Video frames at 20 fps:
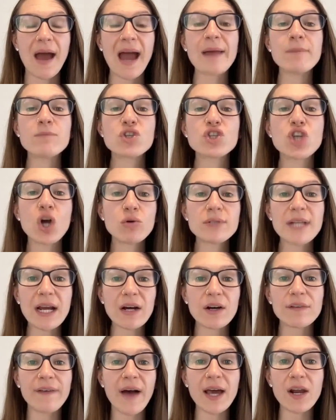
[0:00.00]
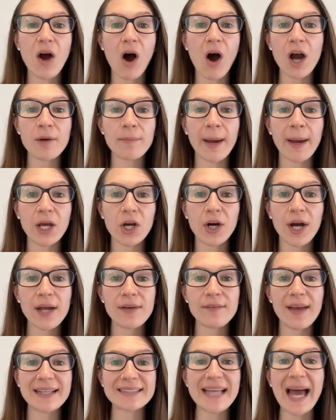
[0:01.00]
I'm so terrified to honor my
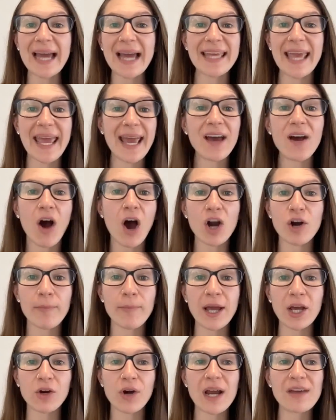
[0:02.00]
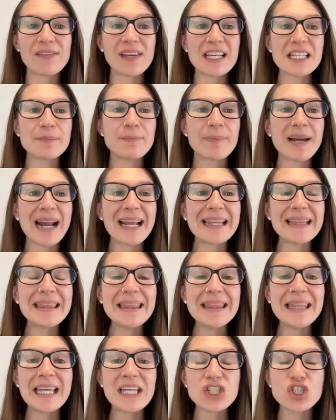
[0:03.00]
cravings. I can't honor my cravings, but I
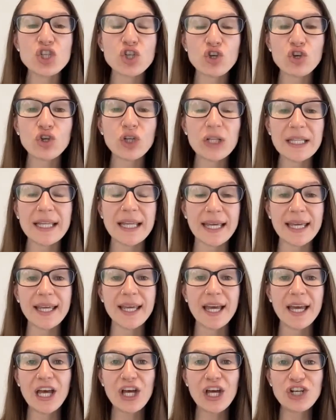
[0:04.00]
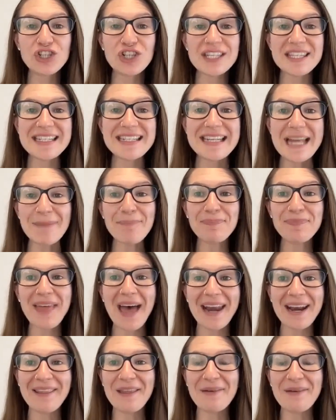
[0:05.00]
literally just nip
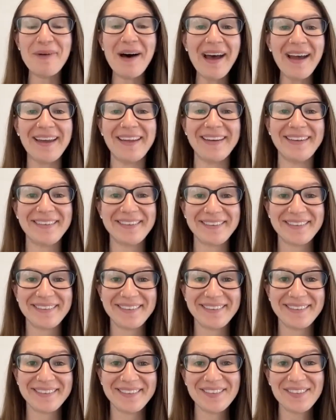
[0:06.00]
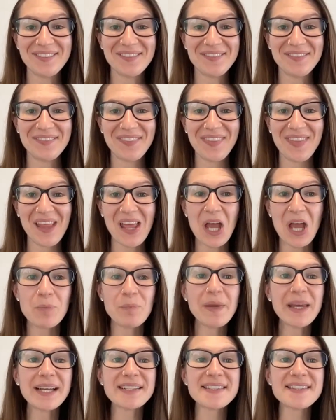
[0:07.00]
that in the butt.
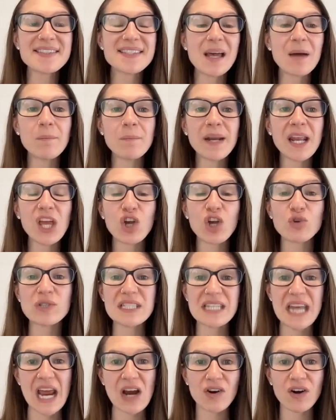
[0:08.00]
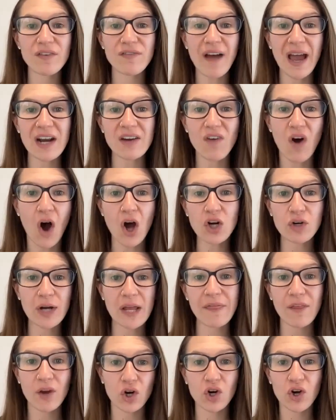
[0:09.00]
Because somebody who's terrified of
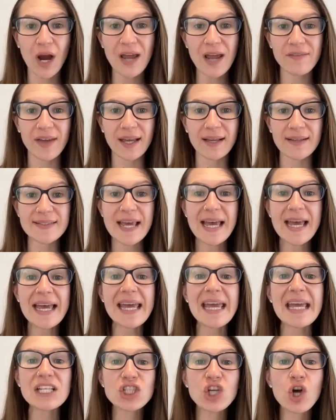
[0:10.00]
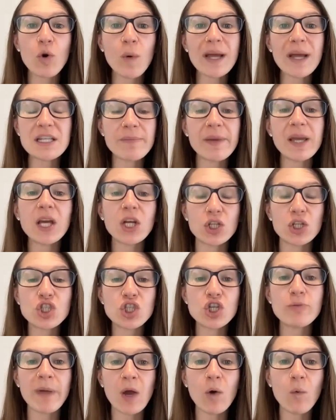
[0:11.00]
honoring their cravings is going to be
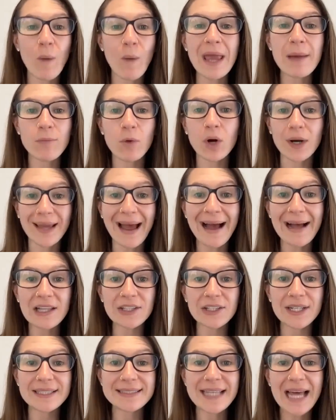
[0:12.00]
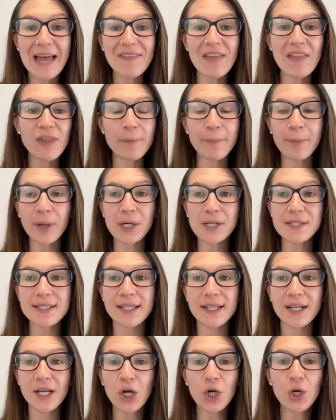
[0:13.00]
consuming way more calories than the
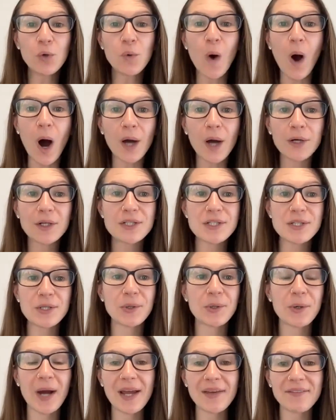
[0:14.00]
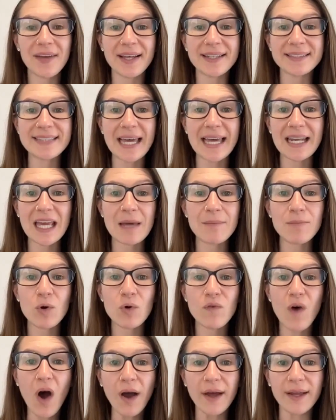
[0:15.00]
person who honors their cravings and can
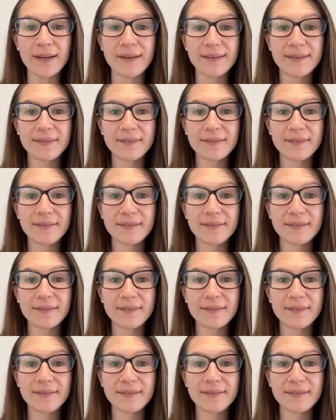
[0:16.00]
move on.